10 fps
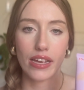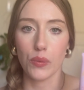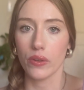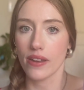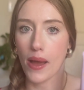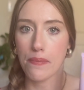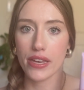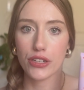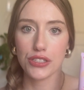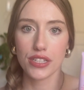It will not make
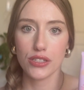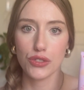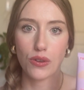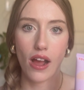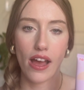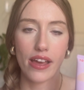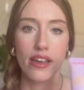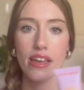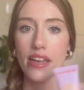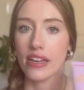your skin dry.
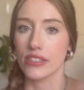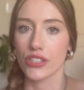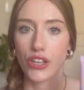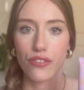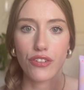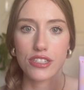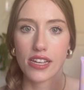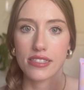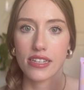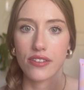It's good for
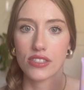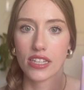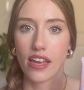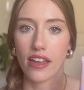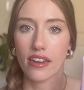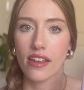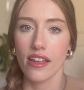sensitive skin.